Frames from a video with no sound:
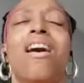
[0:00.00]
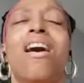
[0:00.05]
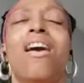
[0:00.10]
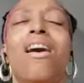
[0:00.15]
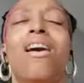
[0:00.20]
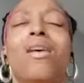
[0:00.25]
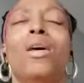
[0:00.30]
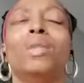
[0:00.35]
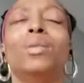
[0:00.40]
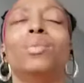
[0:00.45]

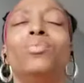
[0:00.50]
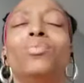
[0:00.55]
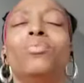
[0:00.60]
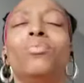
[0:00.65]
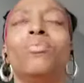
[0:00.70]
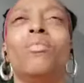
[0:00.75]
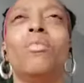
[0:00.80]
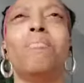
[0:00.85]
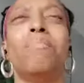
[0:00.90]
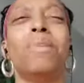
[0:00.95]

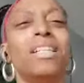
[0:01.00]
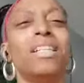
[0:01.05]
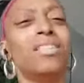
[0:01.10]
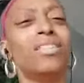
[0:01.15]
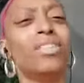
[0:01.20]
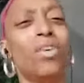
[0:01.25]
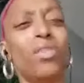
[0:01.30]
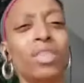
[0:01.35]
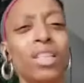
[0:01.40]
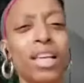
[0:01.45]

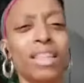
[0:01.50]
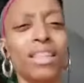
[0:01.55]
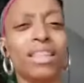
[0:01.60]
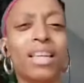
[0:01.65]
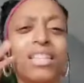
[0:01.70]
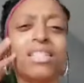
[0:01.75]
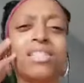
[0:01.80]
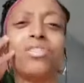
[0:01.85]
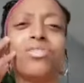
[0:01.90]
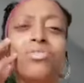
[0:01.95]
But don't let
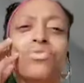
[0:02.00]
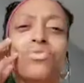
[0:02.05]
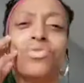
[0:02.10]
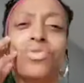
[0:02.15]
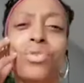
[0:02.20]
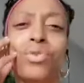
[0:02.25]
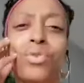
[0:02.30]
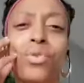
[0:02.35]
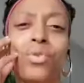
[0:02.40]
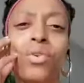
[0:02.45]
things use
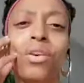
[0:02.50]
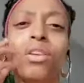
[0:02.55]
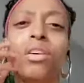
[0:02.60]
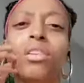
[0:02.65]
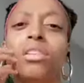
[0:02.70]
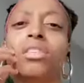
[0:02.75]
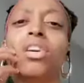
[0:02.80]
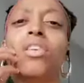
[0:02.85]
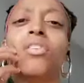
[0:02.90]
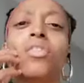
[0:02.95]
you.
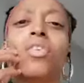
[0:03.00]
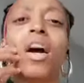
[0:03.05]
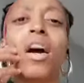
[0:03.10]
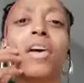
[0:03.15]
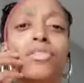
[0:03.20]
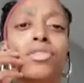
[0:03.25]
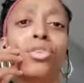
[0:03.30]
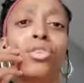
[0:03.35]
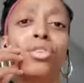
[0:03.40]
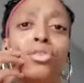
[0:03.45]
Learn
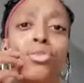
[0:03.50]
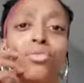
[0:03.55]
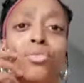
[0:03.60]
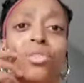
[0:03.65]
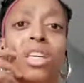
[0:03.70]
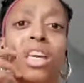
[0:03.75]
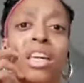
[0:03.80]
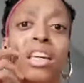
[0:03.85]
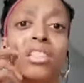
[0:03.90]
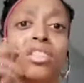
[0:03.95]
how to
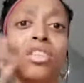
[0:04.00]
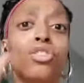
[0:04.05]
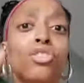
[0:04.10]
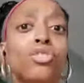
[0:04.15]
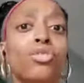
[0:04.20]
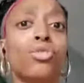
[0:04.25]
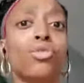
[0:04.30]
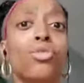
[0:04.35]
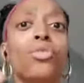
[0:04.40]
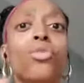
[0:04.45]
use it
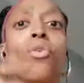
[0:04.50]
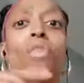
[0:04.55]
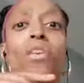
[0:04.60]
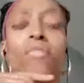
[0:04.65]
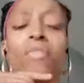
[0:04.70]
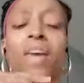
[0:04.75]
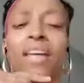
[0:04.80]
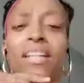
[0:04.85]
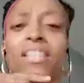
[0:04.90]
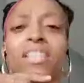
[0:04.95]
to your
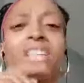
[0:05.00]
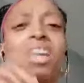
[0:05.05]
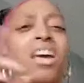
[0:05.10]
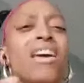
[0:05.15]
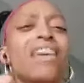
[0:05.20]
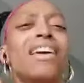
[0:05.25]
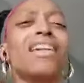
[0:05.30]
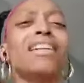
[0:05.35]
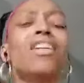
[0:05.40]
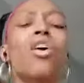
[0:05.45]
advantage.
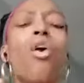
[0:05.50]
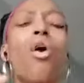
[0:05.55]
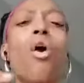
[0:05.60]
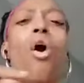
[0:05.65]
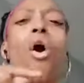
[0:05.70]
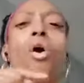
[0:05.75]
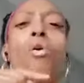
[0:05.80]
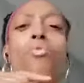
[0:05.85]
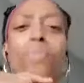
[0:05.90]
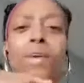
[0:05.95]
And
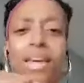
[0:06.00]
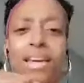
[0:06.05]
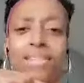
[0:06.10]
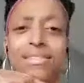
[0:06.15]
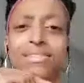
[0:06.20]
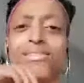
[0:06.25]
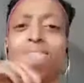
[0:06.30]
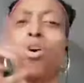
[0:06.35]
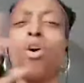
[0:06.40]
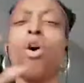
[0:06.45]

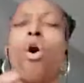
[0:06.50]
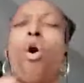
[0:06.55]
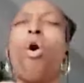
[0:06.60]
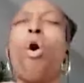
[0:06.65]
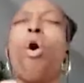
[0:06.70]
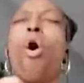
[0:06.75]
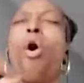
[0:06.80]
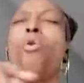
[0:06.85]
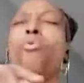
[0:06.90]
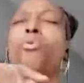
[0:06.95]
always,
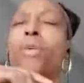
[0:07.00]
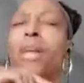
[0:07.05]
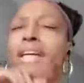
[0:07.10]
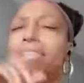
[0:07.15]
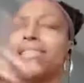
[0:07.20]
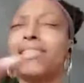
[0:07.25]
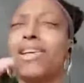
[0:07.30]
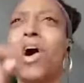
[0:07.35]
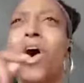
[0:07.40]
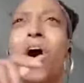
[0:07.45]

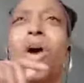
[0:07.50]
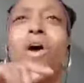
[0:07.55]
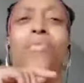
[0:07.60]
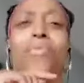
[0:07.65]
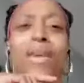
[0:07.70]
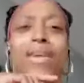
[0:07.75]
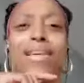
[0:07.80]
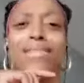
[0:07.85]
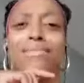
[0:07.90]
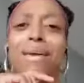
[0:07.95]
always,
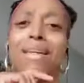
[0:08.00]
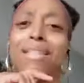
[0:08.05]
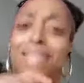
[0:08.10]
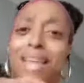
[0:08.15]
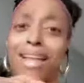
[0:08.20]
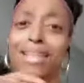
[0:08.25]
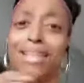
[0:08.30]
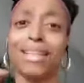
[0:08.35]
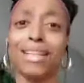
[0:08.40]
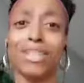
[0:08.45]
always
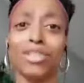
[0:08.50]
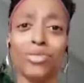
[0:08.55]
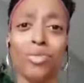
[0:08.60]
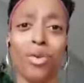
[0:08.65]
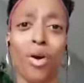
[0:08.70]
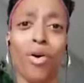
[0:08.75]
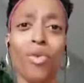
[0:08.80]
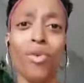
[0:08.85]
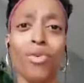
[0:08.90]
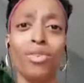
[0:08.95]
maintain the
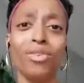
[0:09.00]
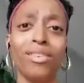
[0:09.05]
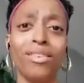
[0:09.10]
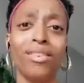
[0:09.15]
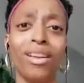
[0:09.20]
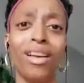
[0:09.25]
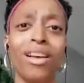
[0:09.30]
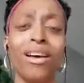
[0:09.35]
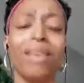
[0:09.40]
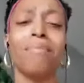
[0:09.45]
control
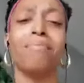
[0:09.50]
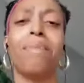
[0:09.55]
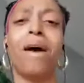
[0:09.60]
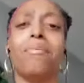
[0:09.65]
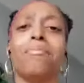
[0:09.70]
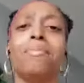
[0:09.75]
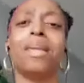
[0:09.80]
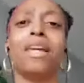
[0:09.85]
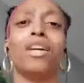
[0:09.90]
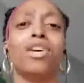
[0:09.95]

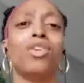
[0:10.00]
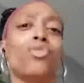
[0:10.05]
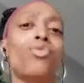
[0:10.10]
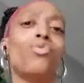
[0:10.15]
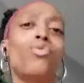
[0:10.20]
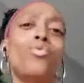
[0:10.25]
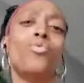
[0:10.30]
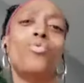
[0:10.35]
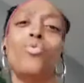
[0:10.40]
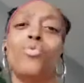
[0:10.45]
by being
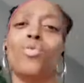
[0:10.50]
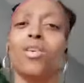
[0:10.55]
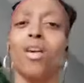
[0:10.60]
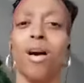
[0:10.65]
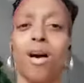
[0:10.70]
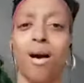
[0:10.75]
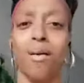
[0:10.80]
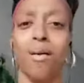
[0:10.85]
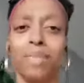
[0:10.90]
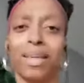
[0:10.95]
cool,
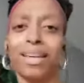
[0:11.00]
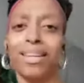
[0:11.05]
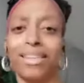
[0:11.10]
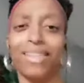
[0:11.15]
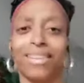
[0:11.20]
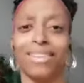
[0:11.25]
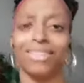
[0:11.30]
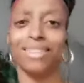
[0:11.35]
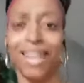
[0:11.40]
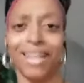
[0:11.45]
calm, and
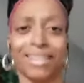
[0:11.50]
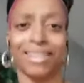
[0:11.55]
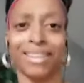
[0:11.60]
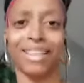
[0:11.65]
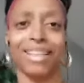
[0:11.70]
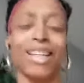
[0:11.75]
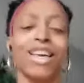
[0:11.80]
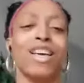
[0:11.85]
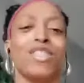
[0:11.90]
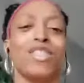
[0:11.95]

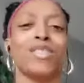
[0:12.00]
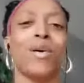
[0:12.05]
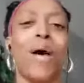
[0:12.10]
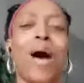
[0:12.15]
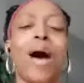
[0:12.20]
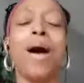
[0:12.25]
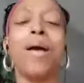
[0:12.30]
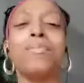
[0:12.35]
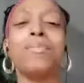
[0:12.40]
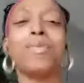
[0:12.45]
collected. So
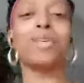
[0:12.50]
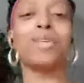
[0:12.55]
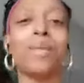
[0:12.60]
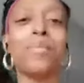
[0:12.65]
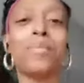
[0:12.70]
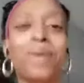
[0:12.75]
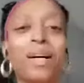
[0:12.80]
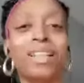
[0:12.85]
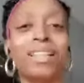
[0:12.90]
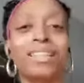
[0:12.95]
I'm going to
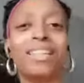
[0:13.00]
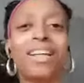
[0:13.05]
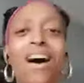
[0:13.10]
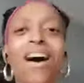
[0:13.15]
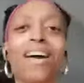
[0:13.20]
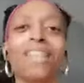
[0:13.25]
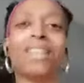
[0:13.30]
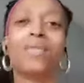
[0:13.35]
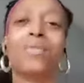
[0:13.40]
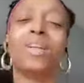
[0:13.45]
put the
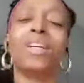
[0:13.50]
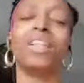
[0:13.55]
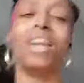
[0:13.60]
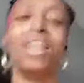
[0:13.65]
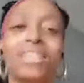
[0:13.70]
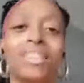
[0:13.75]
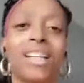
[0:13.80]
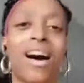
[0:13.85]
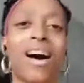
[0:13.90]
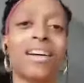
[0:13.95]
Hollywood
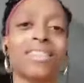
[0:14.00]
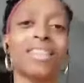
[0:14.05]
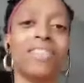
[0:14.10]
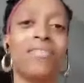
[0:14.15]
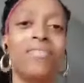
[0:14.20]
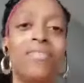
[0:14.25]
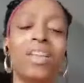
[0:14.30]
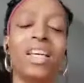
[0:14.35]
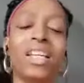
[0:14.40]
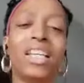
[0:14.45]
Unlocked
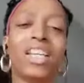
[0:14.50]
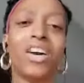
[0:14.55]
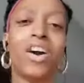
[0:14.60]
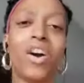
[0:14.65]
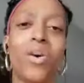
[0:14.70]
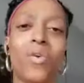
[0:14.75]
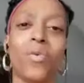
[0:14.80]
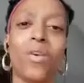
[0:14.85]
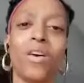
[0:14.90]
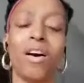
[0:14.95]

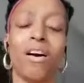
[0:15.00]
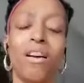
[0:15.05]
video